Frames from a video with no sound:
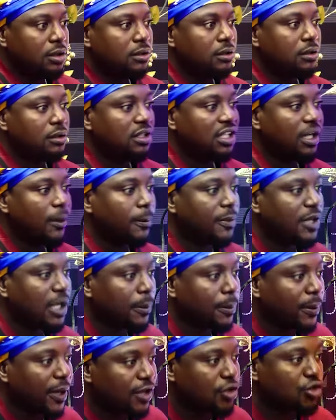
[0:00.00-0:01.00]
Ye
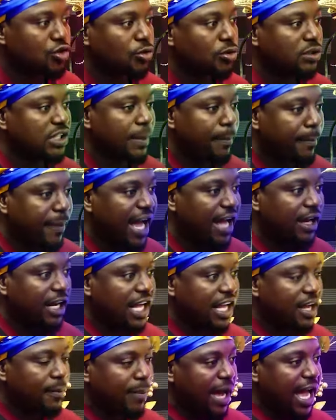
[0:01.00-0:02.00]
chesu, ye ba na
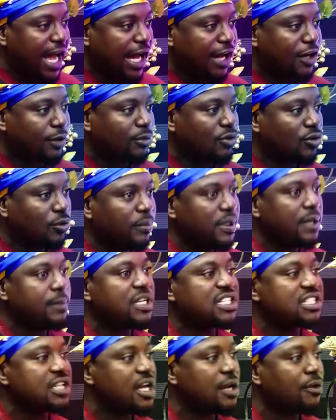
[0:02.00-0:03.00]
ye ba hanumu. Mimi
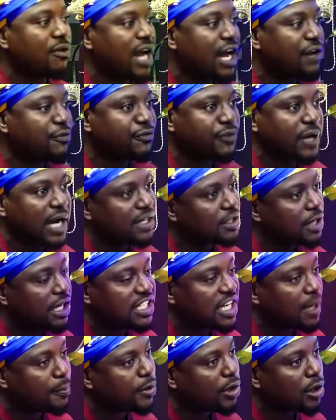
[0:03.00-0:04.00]
say a raf, a
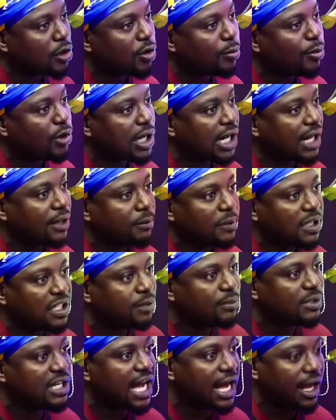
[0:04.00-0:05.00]
Japon or mokan,
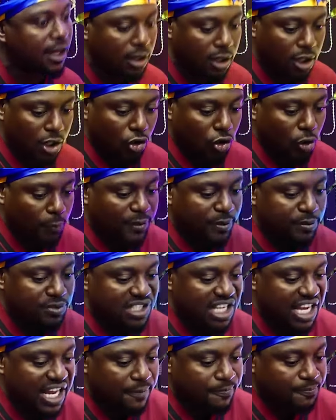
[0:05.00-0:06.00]
minim da. Kopum
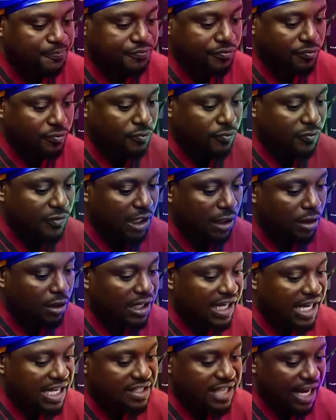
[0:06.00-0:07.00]
say,
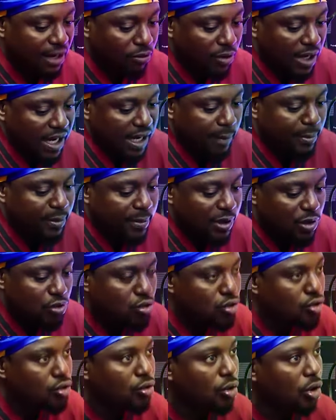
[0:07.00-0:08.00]
later kuana mi be
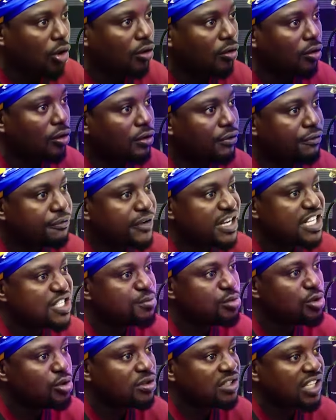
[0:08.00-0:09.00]
hunuo.
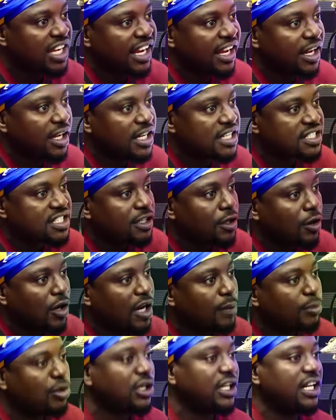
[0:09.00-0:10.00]
Facebook say you say on a
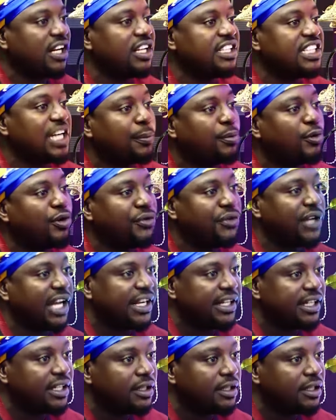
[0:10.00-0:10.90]
book in the Japan yani.